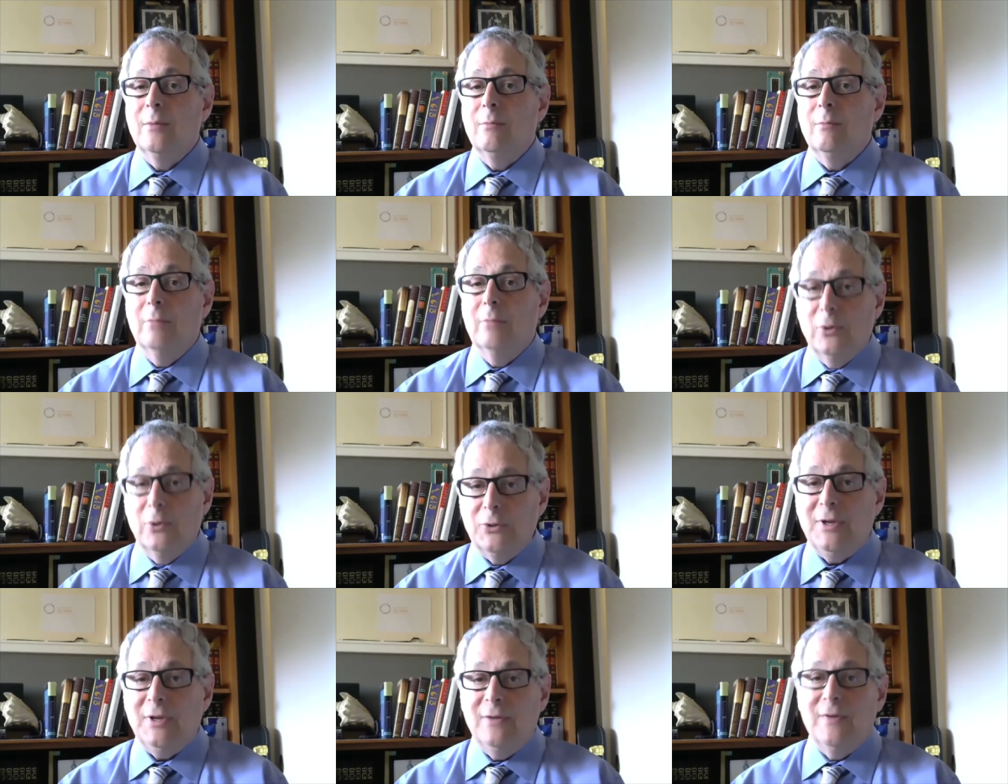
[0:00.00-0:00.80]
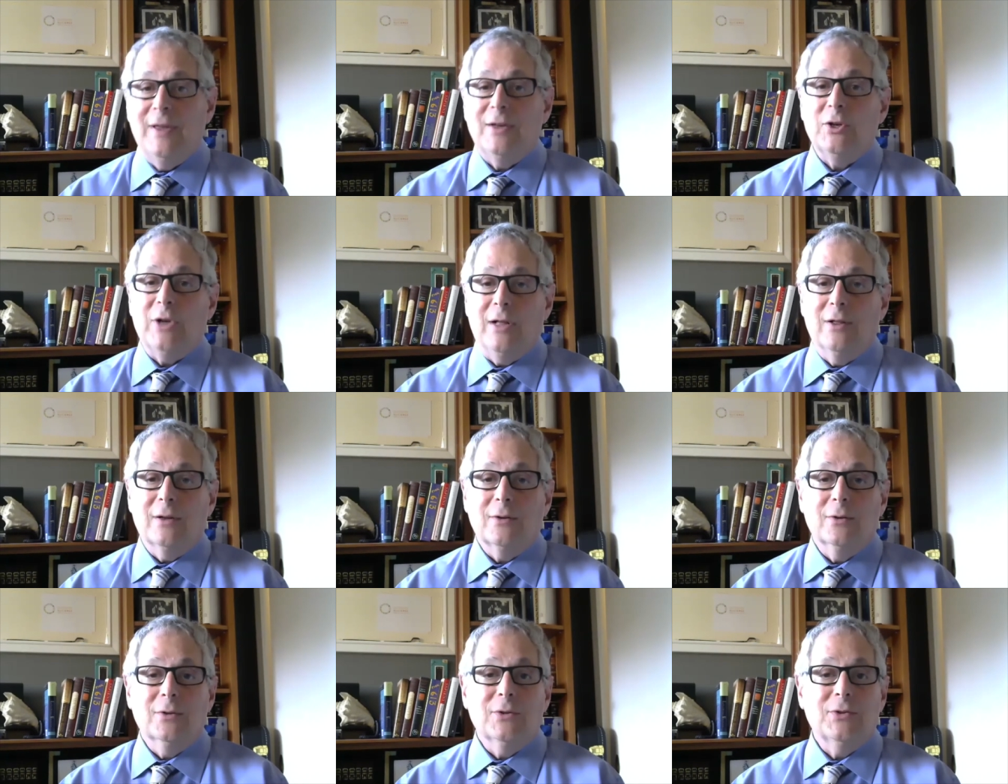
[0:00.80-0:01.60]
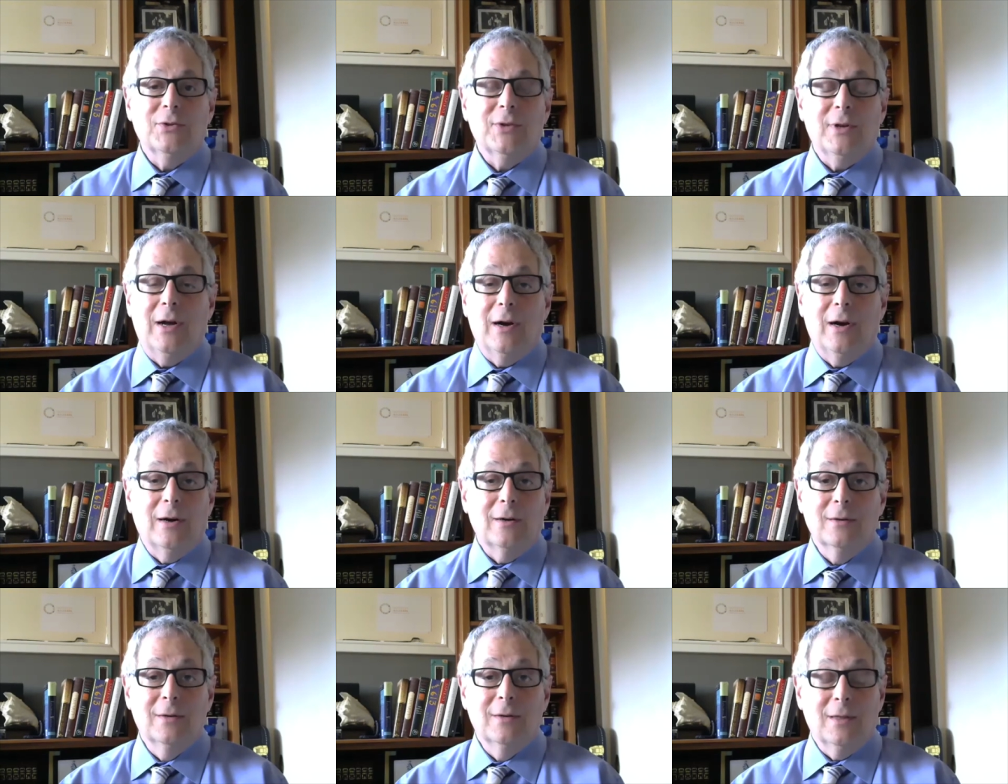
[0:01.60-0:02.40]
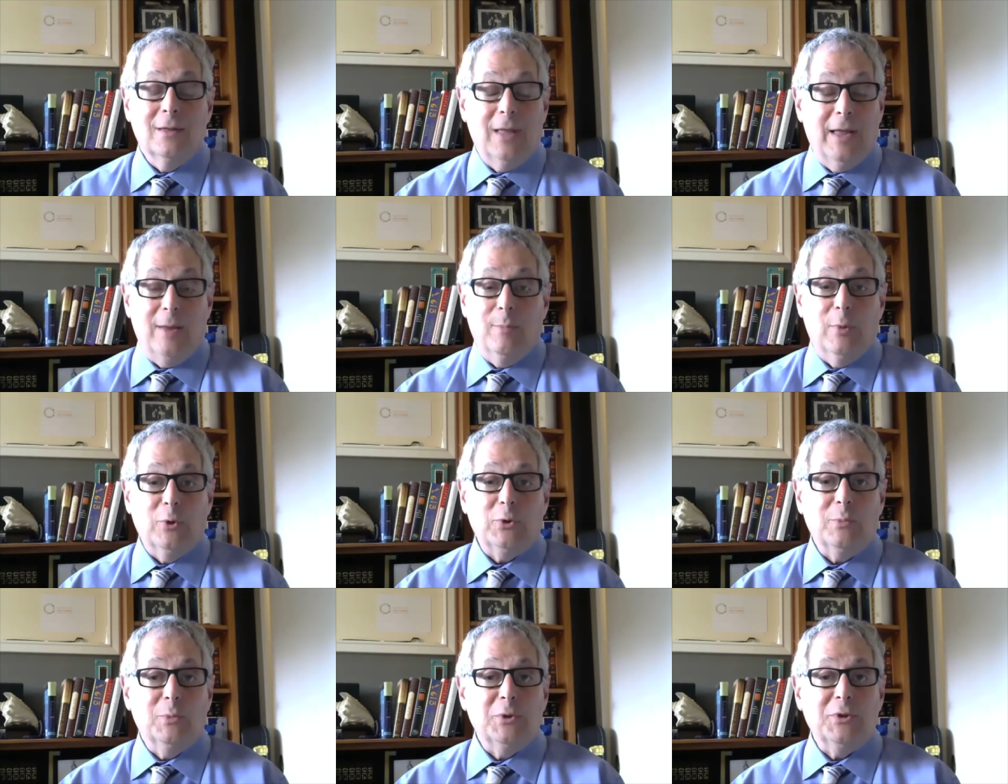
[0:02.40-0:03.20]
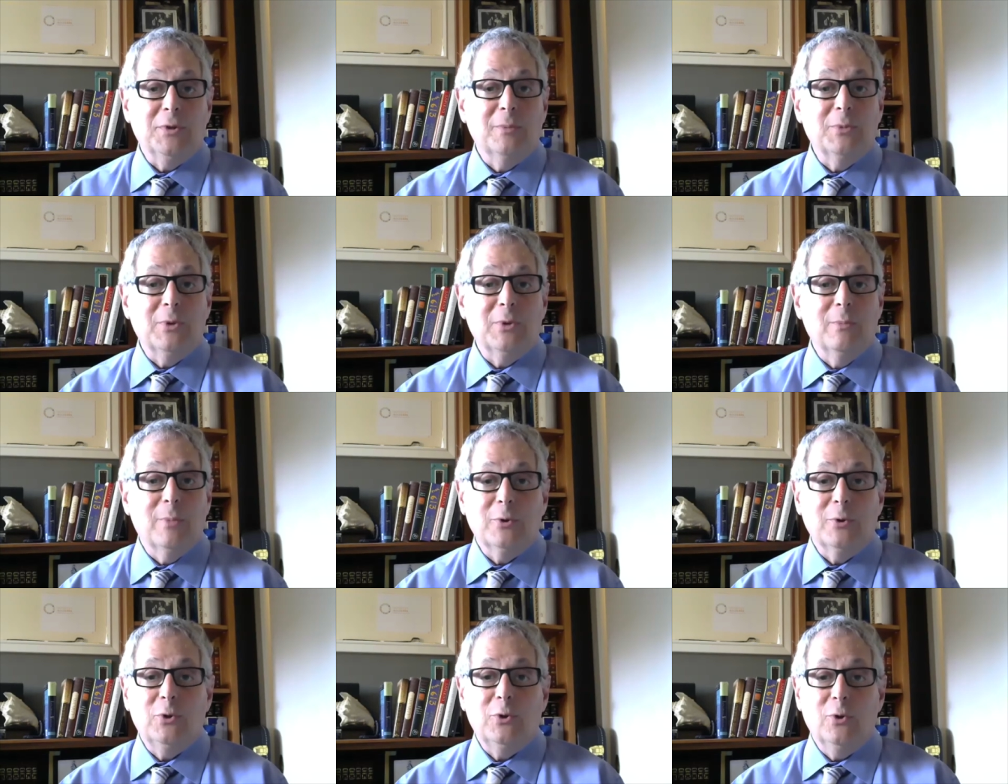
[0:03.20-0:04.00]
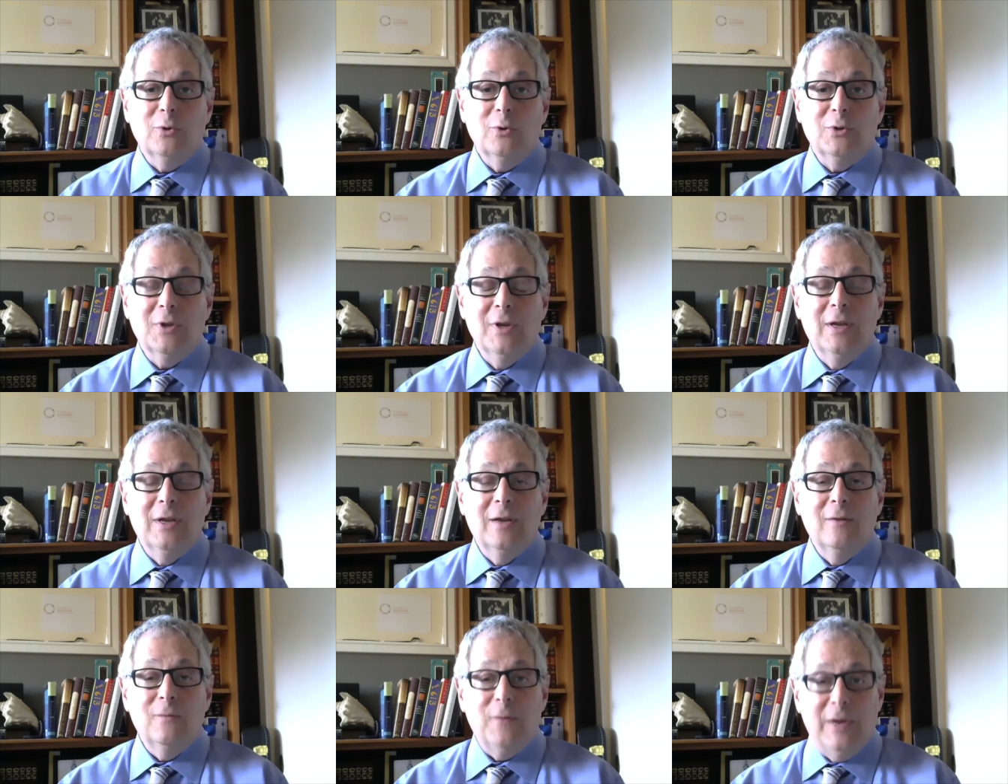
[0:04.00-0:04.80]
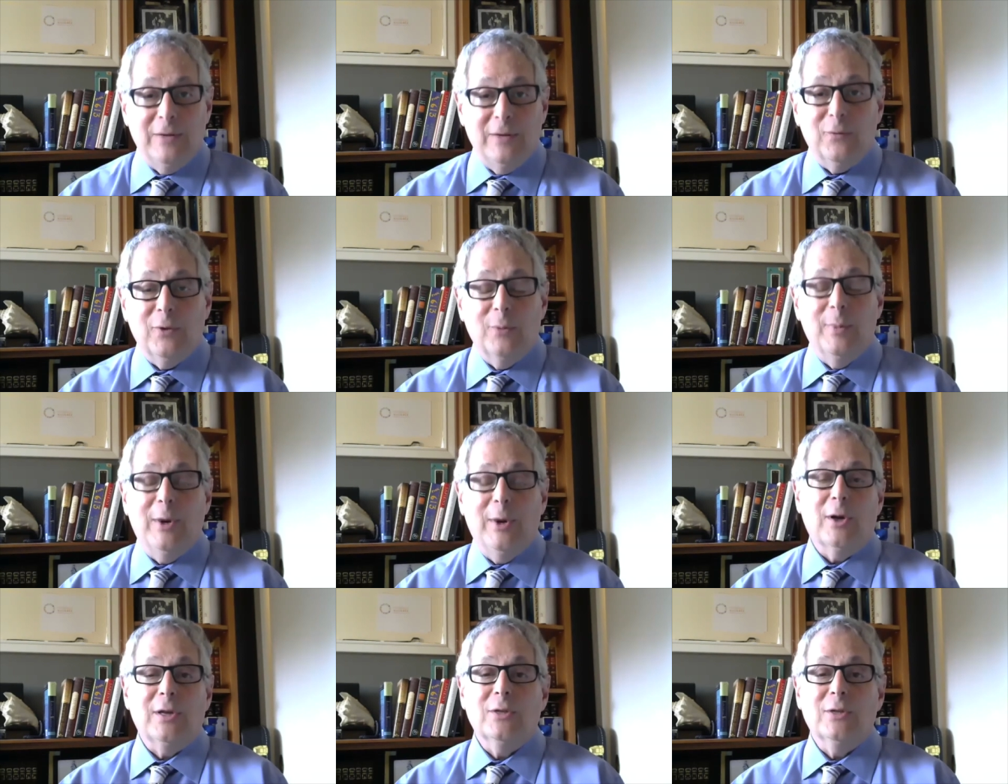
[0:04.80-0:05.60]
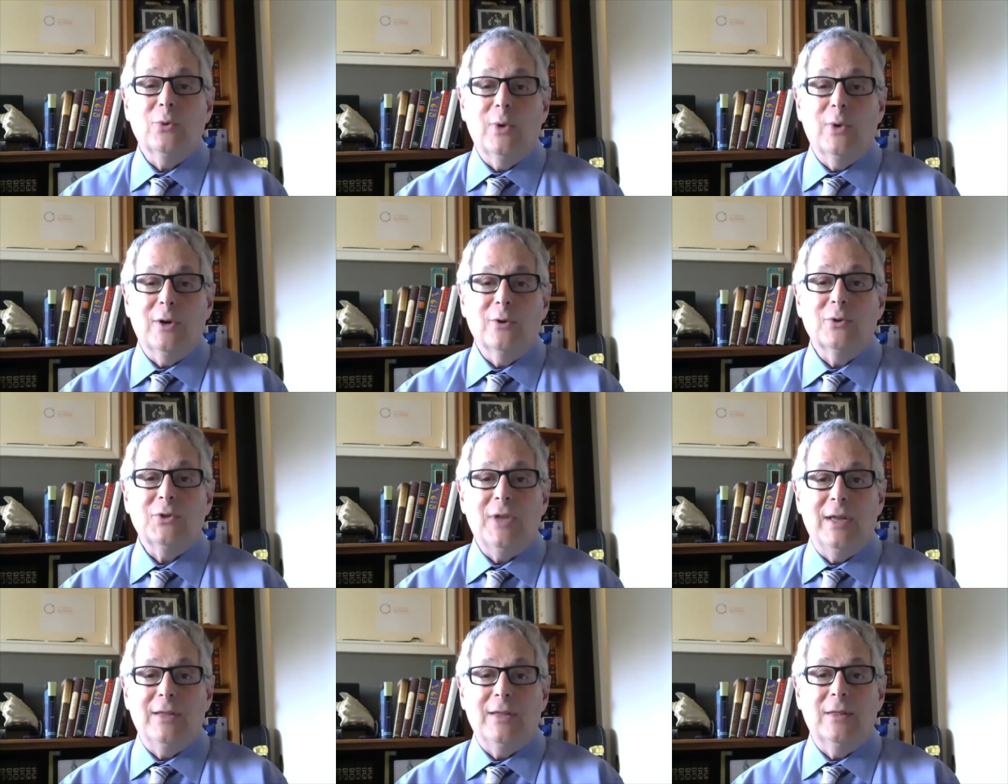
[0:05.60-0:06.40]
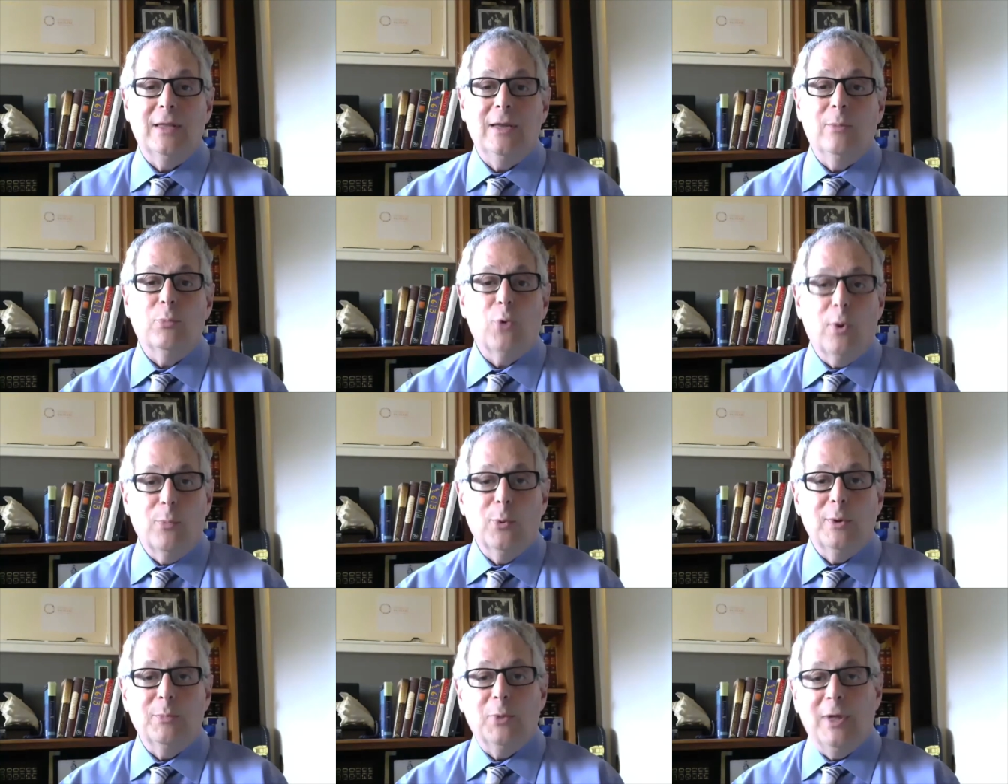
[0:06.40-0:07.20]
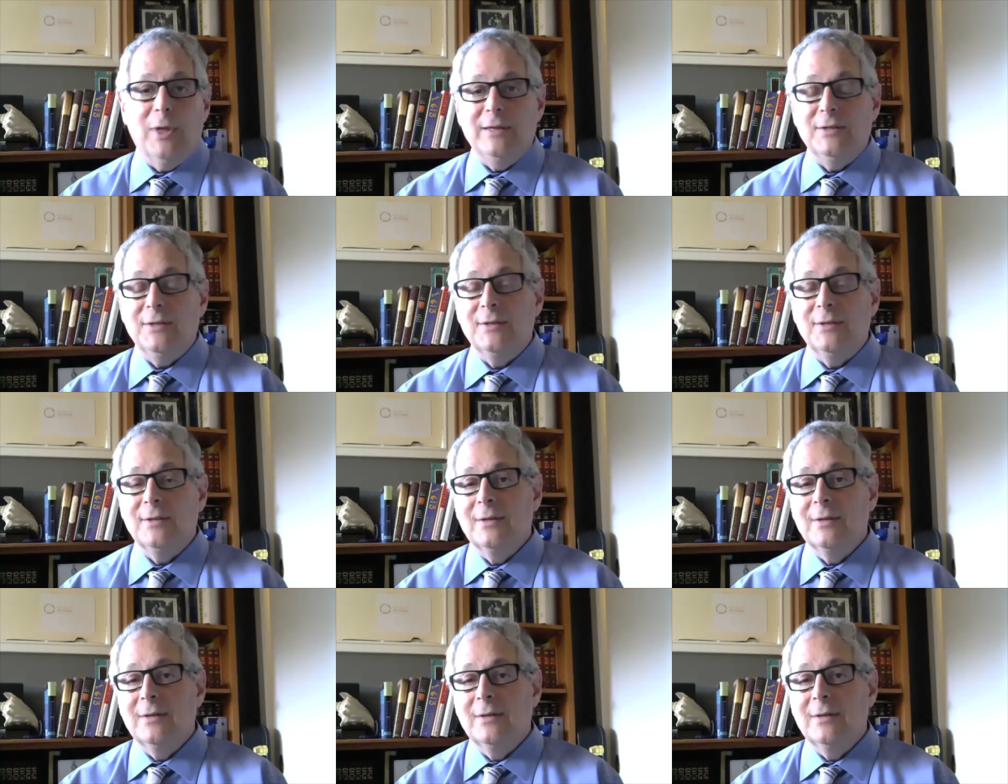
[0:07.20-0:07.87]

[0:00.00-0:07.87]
Most evangelicals are, like most Muslims and most Jews, faithful Americans who understand the appropriate place